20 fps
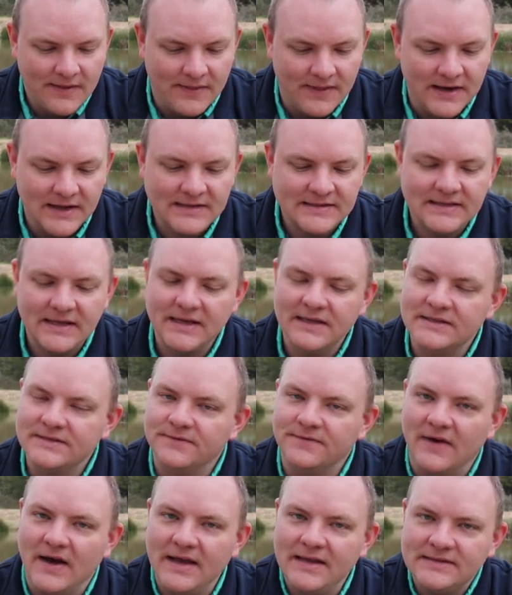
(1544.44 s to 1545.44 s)
The next thing is
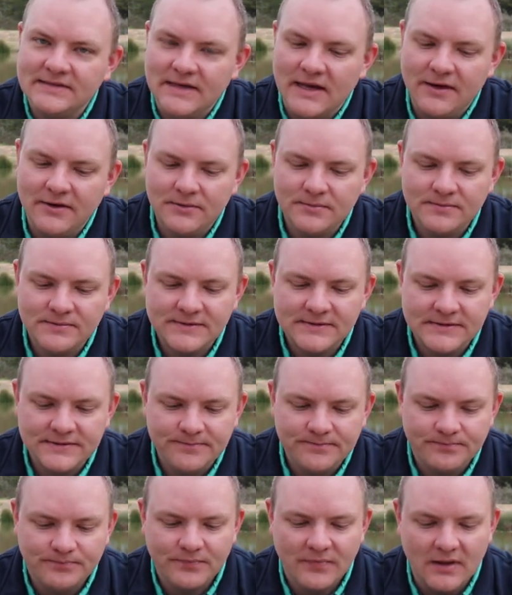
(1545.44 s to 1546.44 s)
vice items.
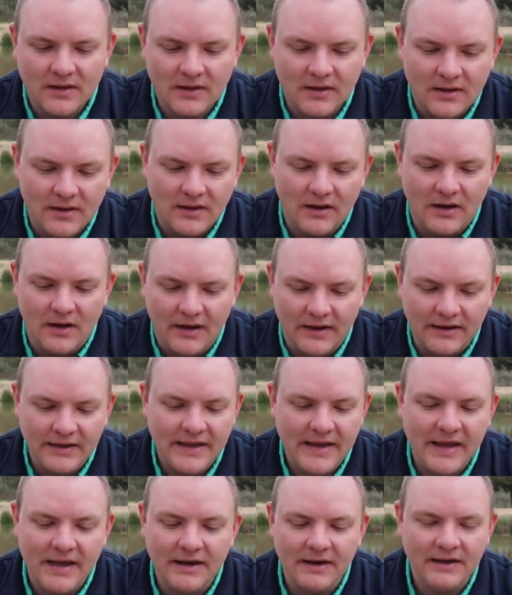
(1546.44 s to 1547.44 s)
Uh,
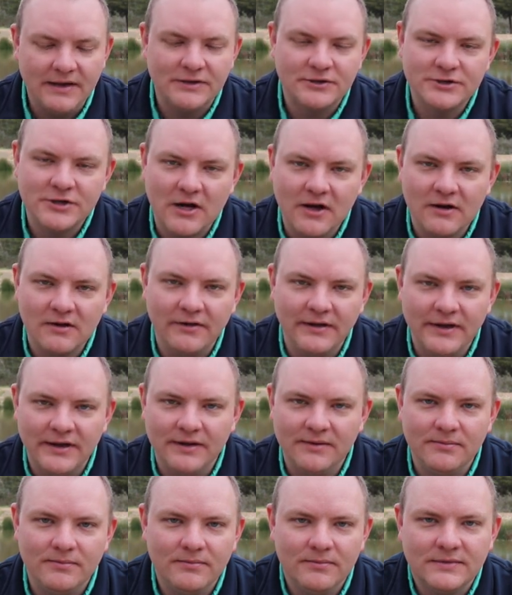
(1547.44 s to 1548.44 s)
candy and
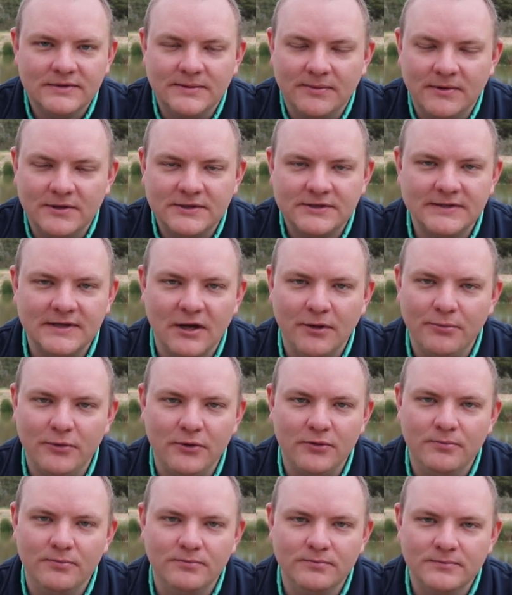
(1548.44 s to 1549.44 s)
chocolate, something just to help
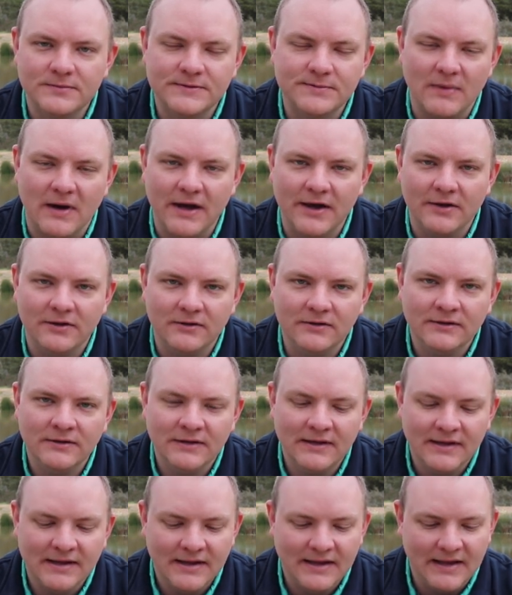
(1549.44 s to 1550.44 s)
you smile.
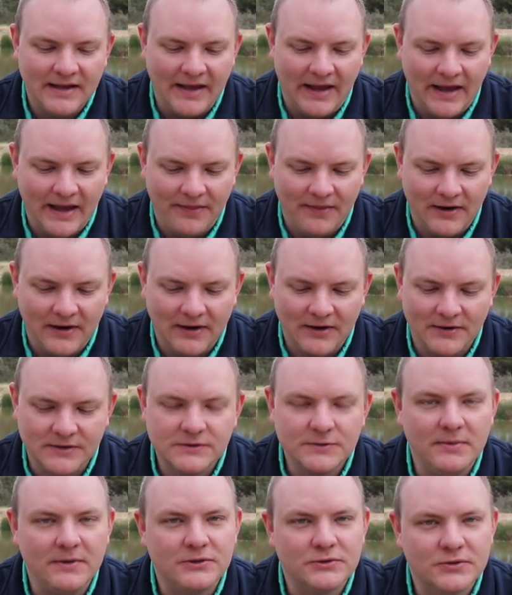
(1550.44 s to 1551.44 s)
And they can
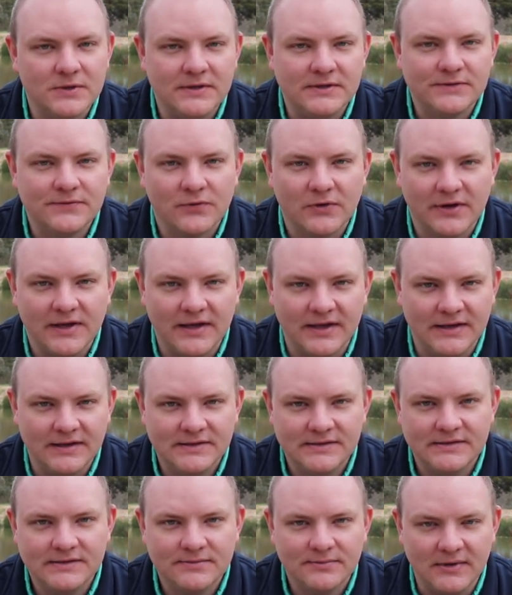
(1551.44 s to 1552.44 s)
also be treats for
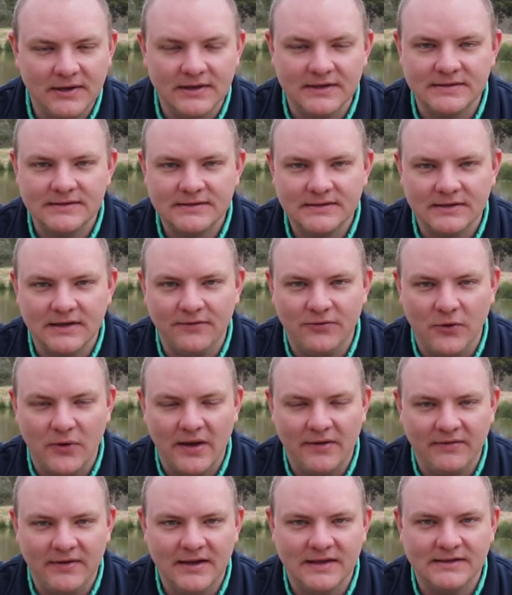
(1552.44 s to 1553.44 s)
kids because if you
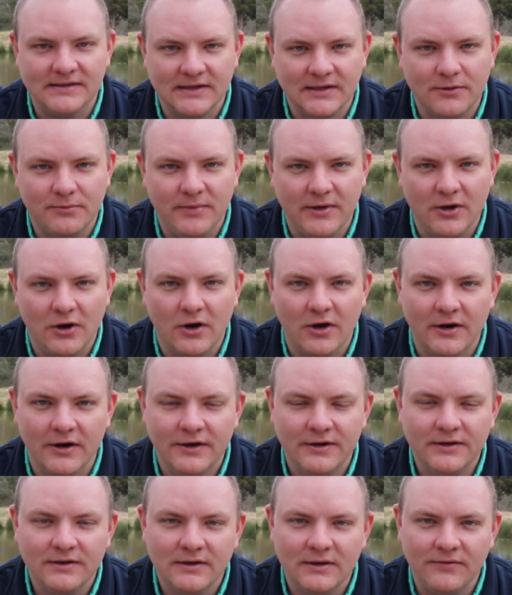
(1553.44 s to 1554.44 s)
have kids, it could be
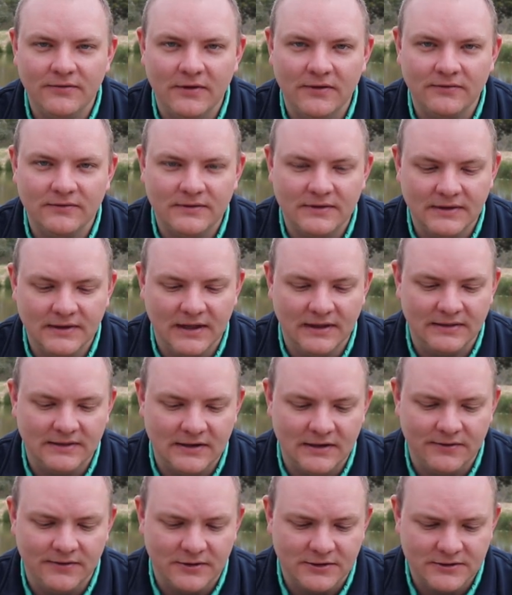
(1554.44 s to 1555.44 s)
hard if you have to get
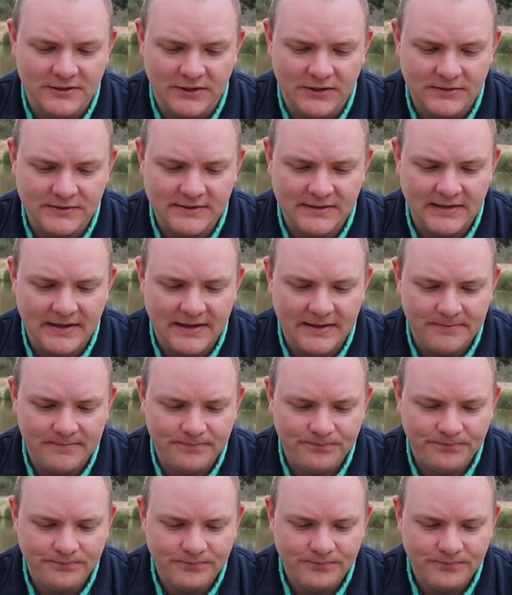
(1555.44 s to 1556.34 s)
there and they're just not used to that.